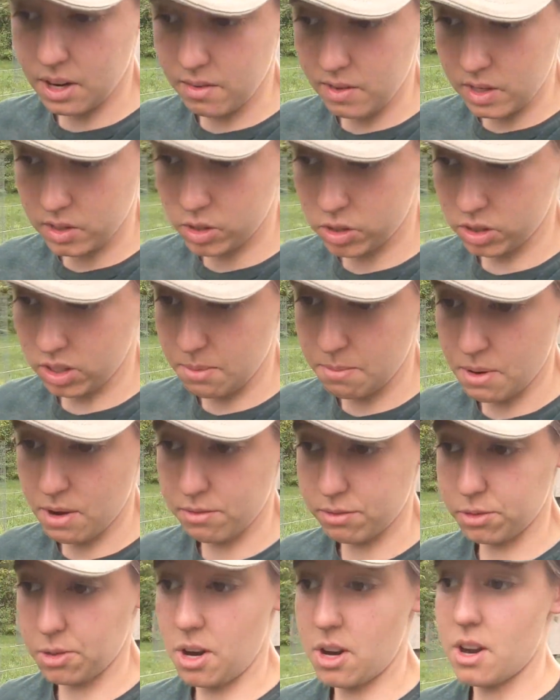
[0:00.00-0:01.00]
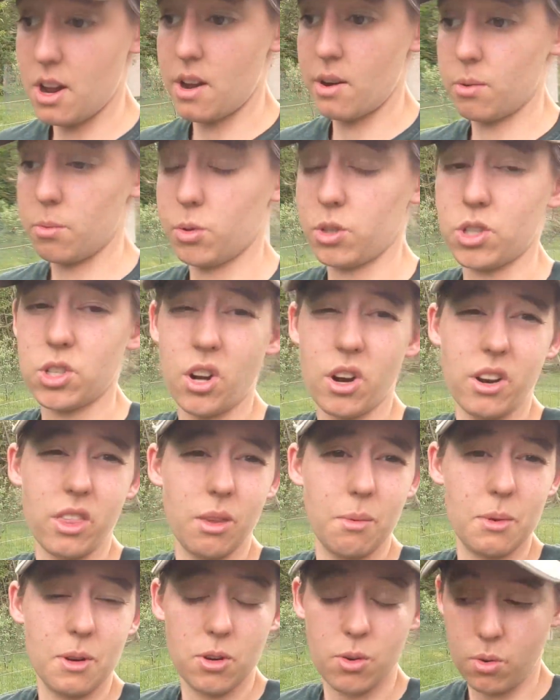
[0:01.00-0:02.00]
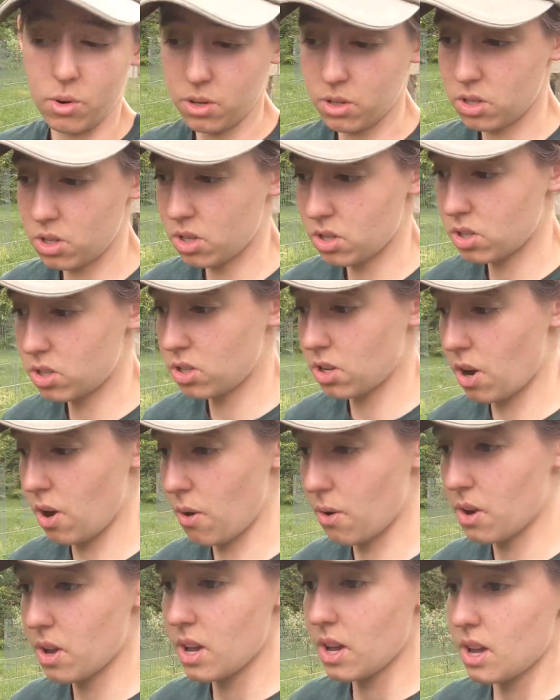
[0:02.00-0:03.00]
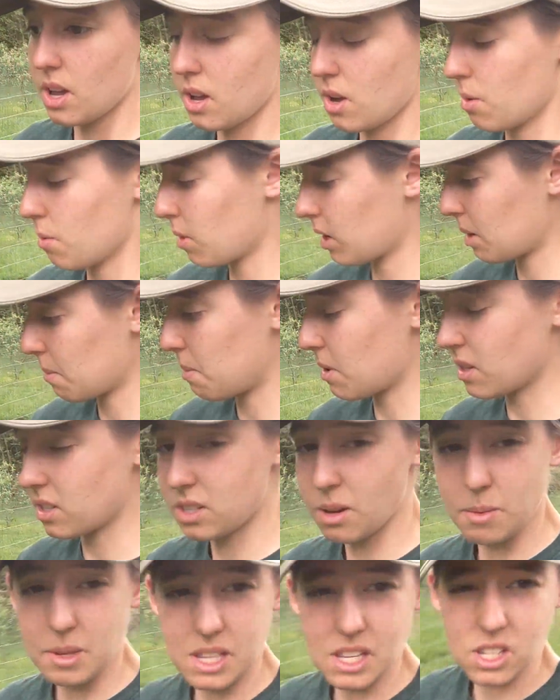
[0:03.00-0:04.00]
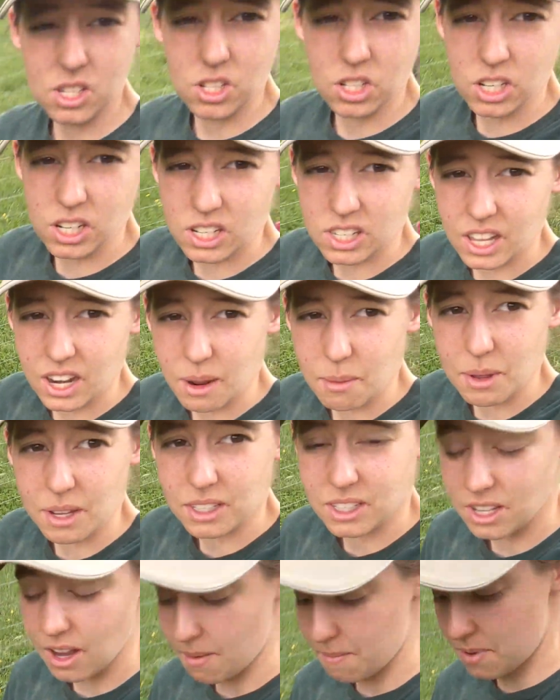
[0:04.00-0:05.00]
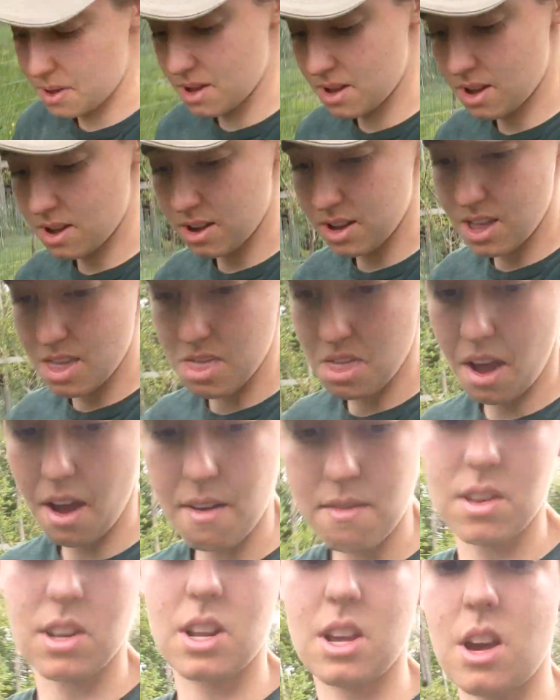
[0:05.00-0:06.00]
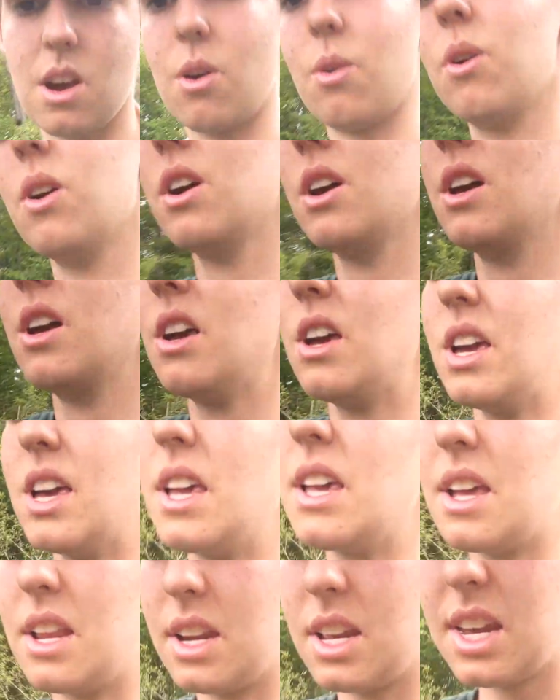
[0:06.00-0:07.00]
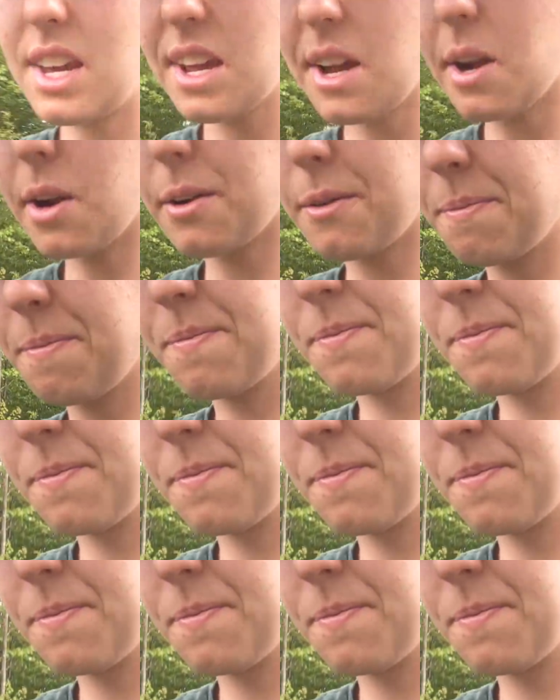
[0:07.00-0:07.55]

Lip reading: eventually, but for right now we're starting them indoors. So we're gonna put some of this dirt that I mixed up in that video in here,